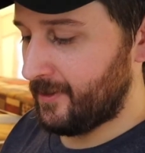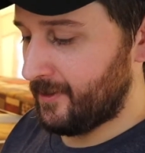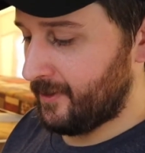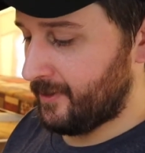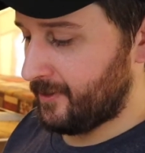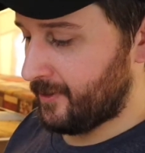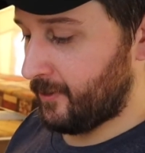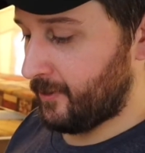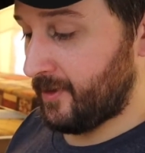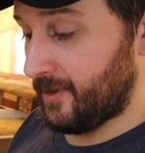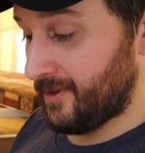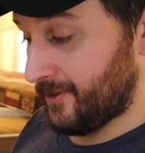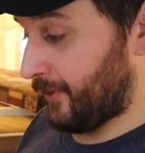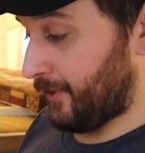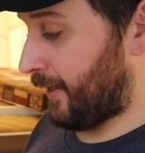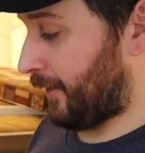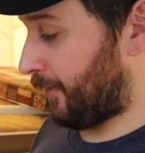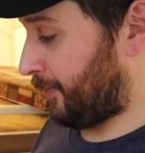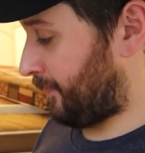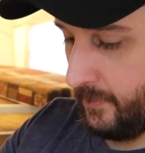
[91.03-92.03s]
So these will
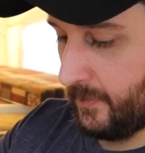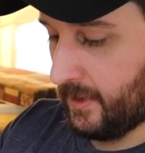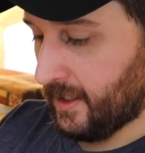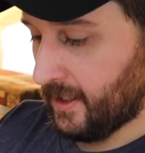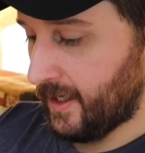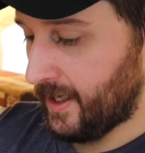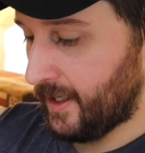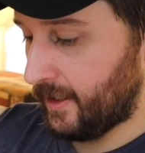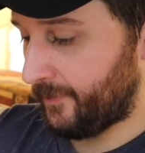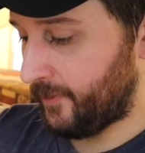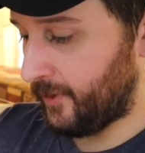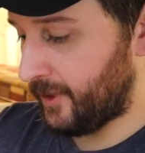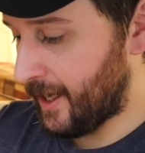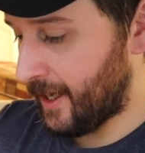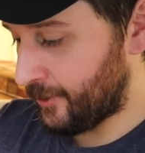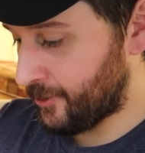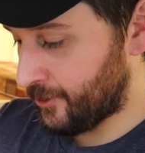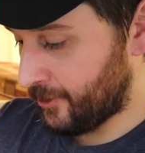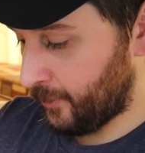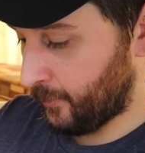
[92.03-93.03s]
help. And if you're
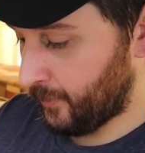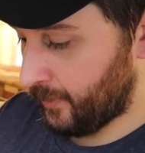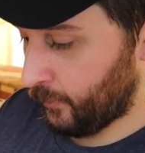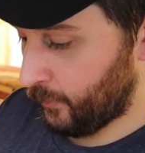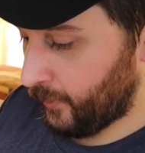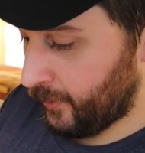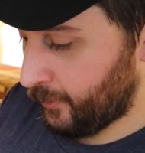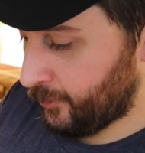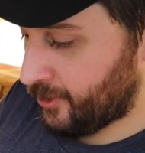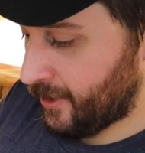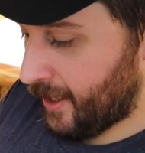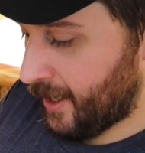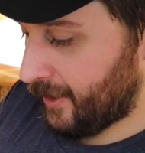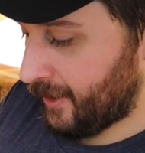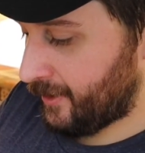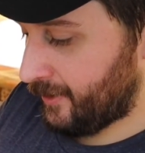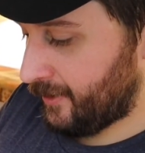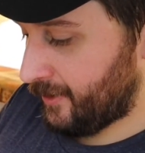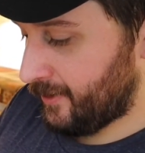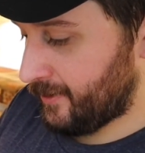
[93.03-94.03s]
not sure what a wheel chock
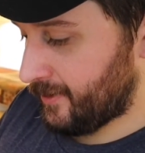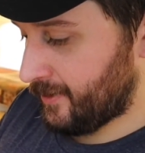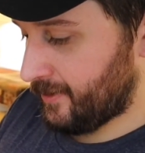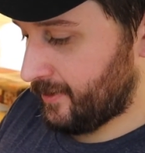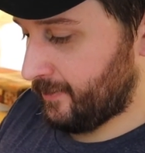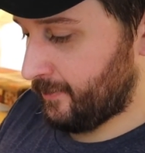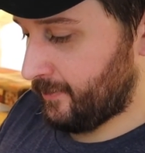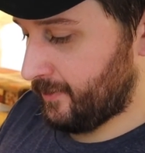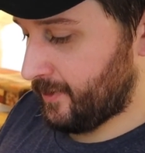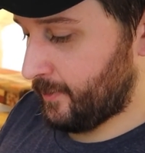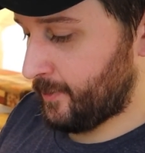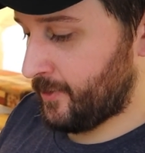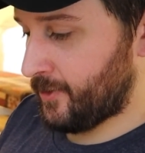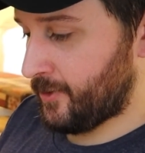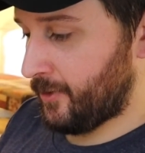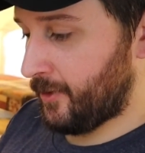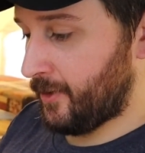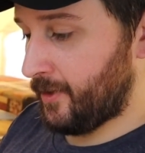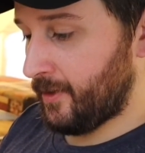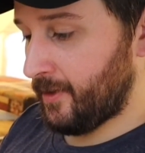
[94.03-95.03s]
is, I'm
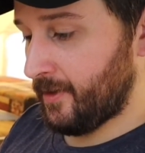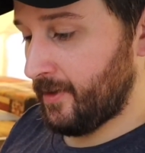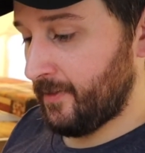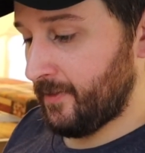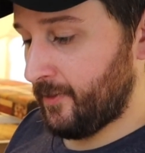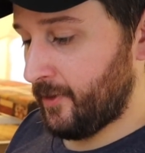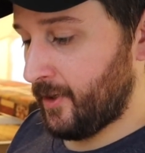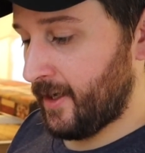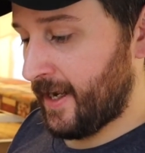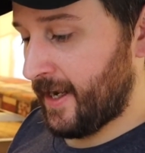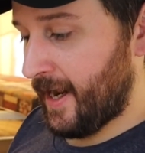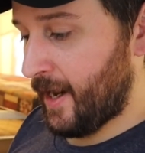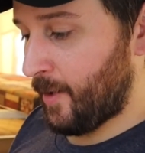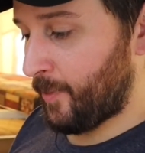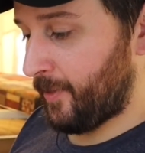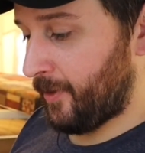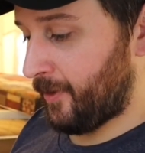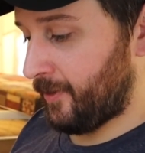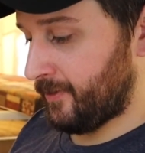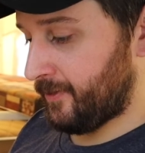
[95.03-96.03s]
sure if you're a
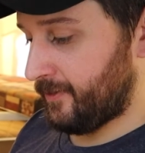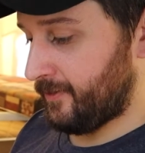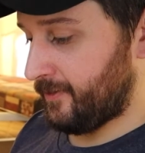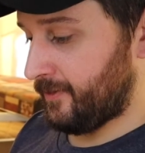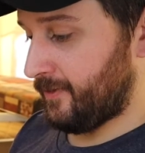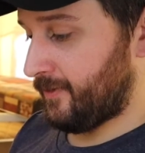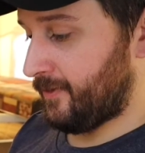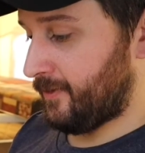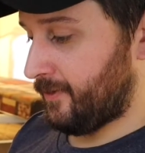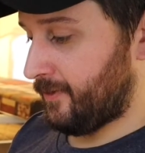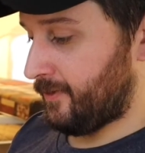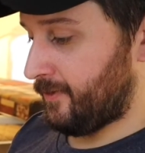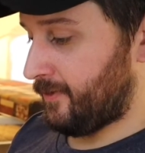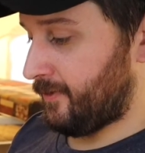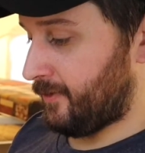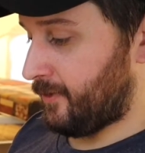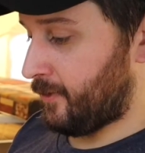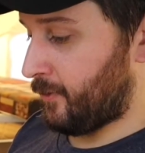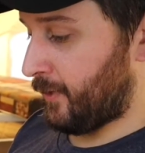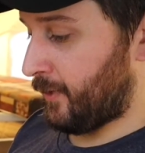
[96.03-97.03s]
camper,
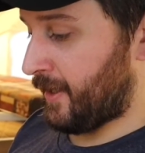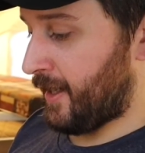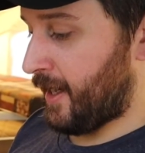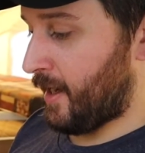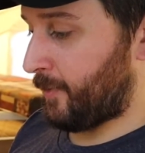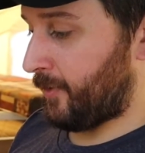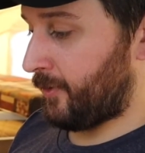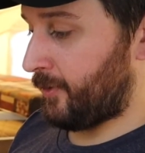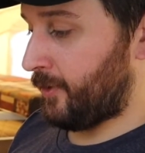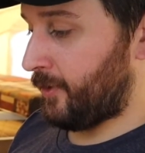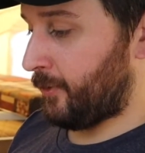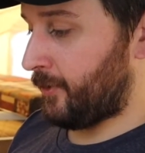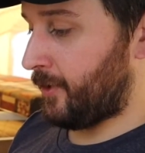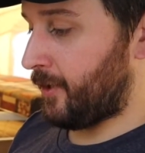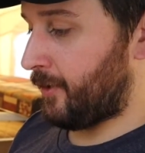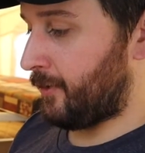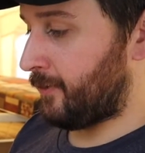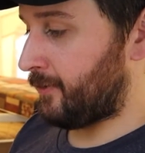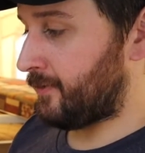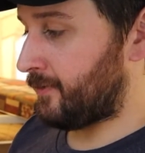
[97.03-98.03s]
you own a camper, you'll
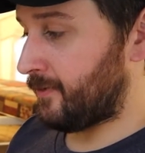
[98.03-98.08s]
know.